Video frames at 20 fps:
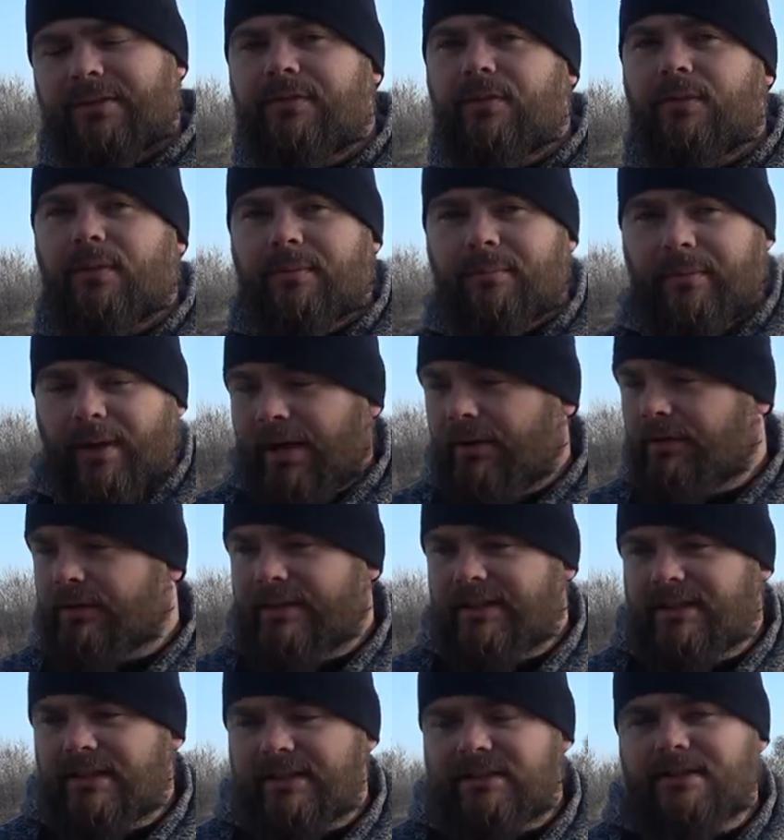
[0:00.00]
if you want to buy one
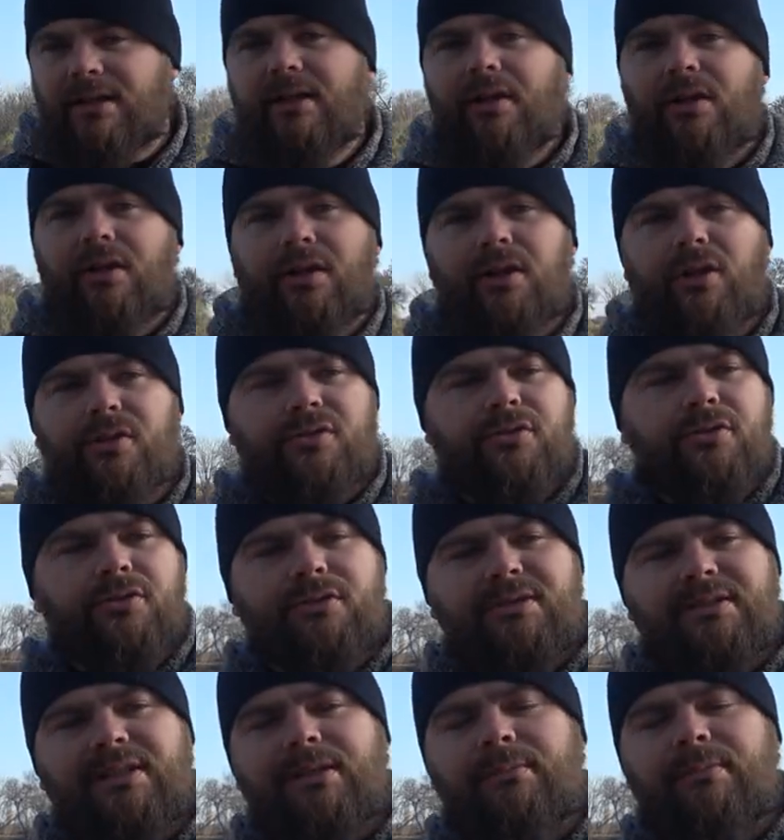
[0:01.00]
of these, go to
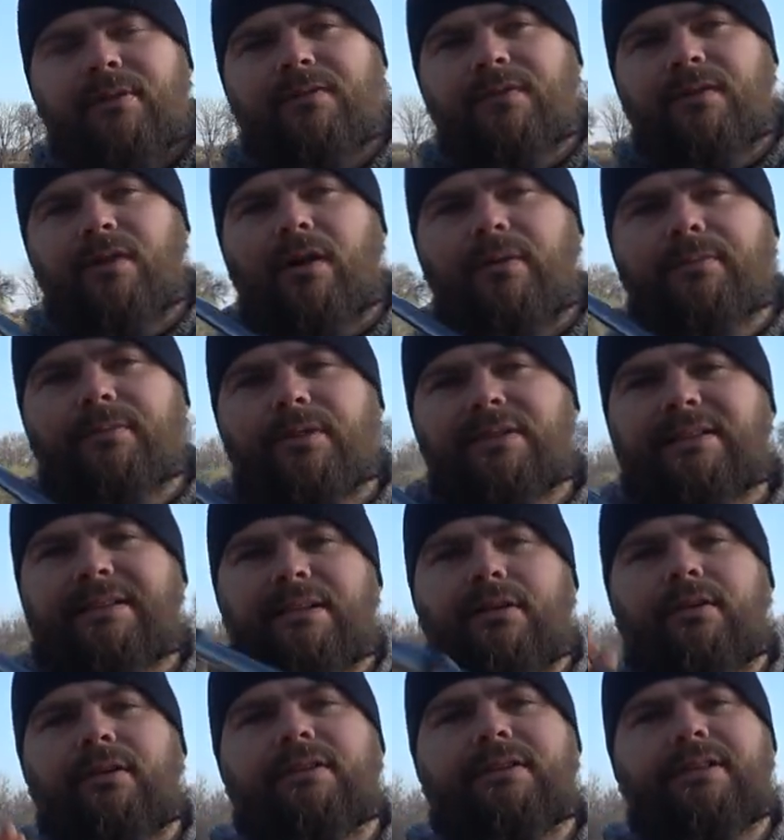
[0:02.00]

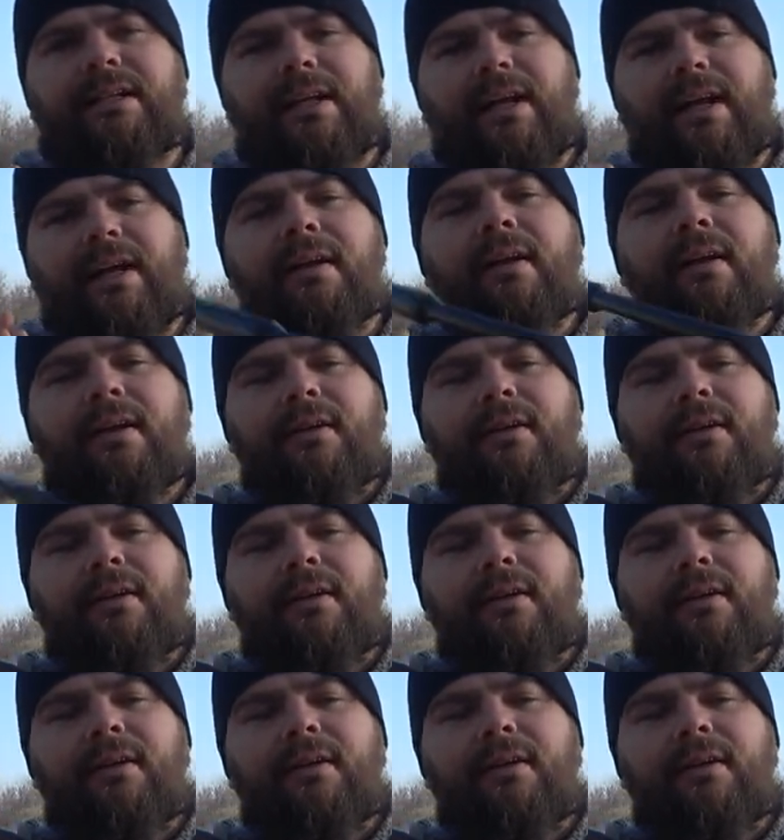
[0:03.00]
cmfcarp.co.za.